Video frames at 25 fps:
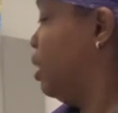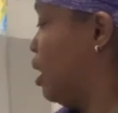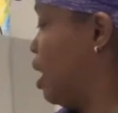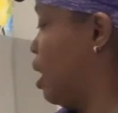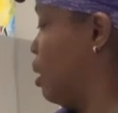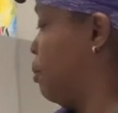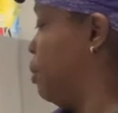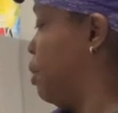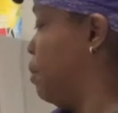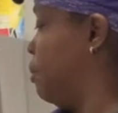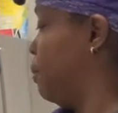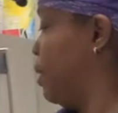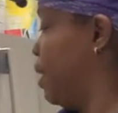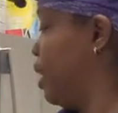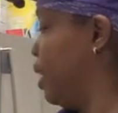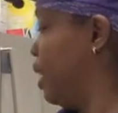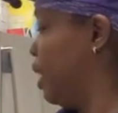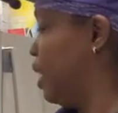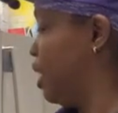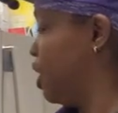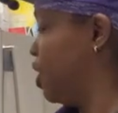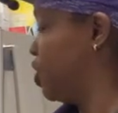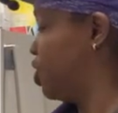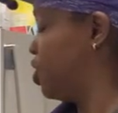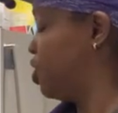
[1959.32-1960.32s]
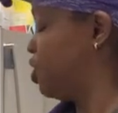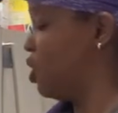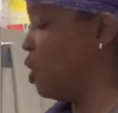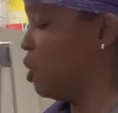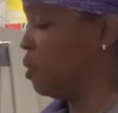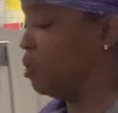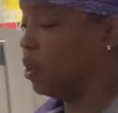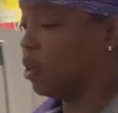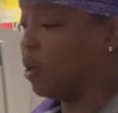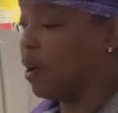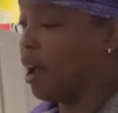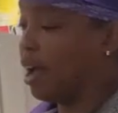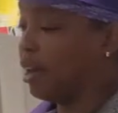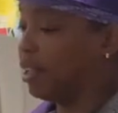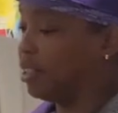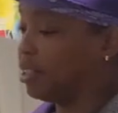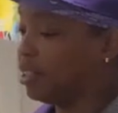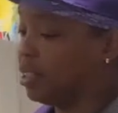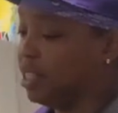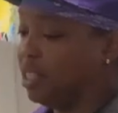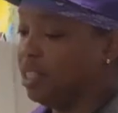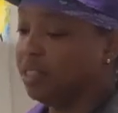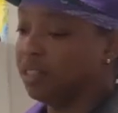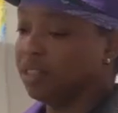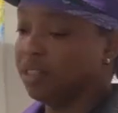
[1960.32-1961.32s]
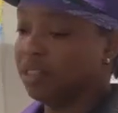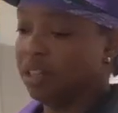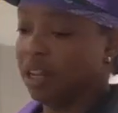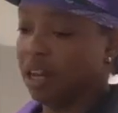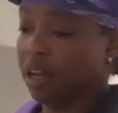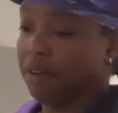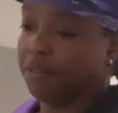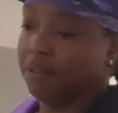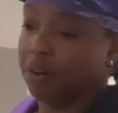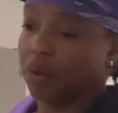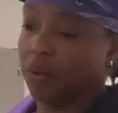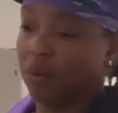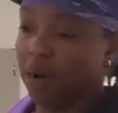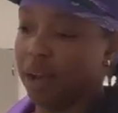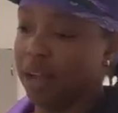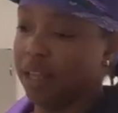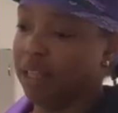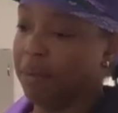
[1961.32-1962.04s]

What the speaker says: lot of people out here just don't know how to season stuff in a way